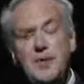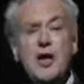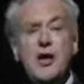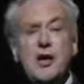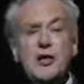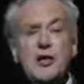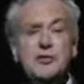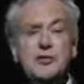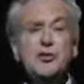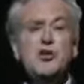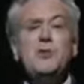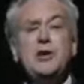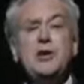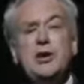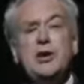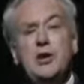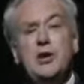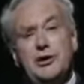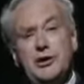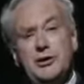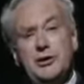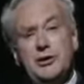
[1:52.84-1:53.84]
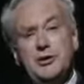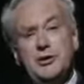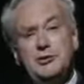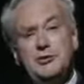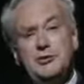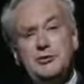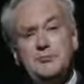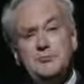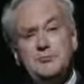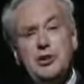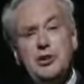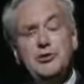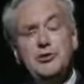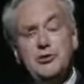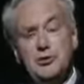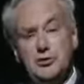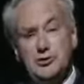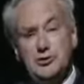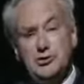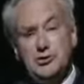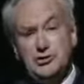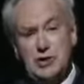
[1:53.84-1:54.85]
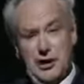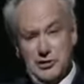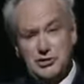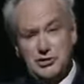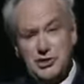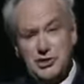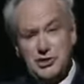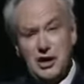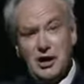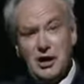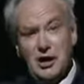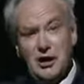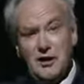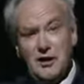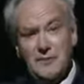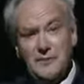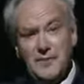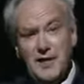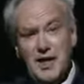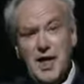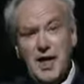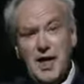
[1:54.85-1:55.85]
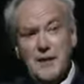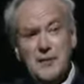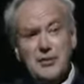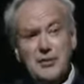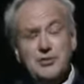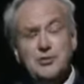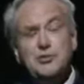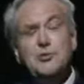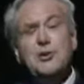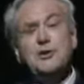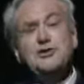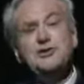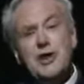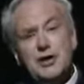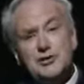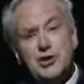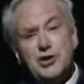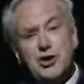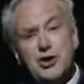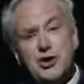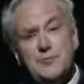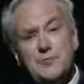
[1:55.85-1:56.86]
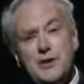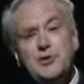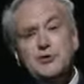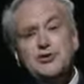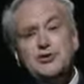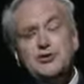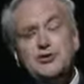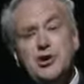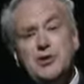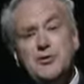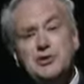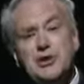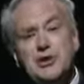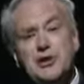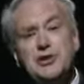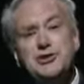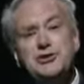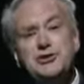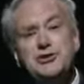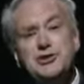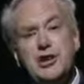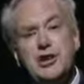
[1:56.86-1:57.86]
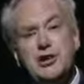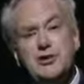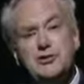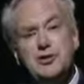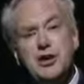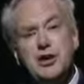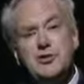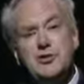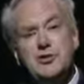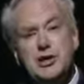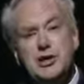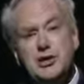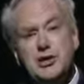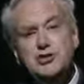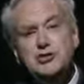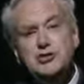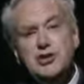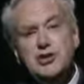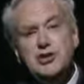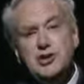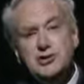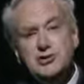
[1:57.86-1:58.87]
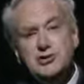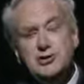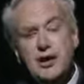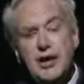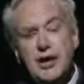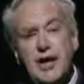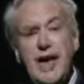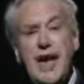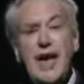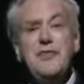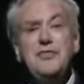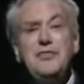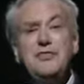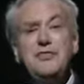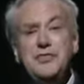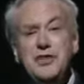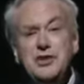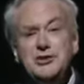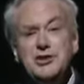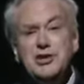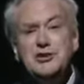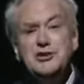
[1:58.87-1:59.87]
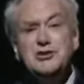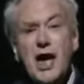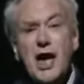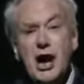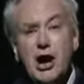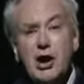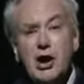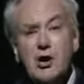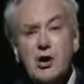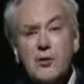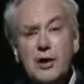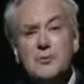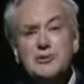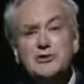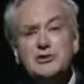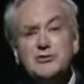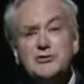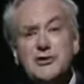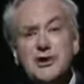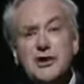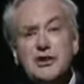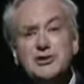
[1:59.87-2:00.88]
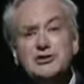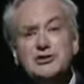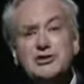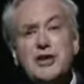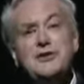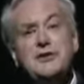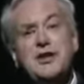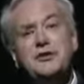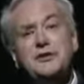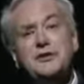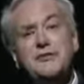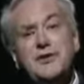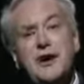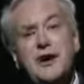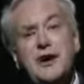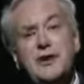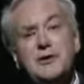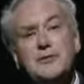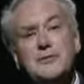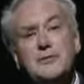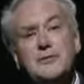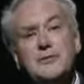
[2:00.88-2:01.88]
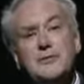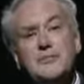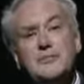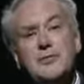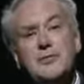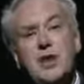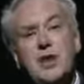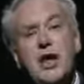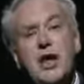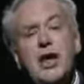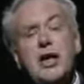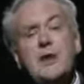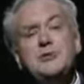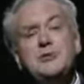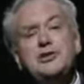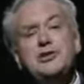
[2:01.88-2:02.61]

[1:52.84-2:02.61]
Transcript: Through binoculars, it looks like a star. But through a telescope, it shows a distinct greenish disk, and this is how it was first identified. It was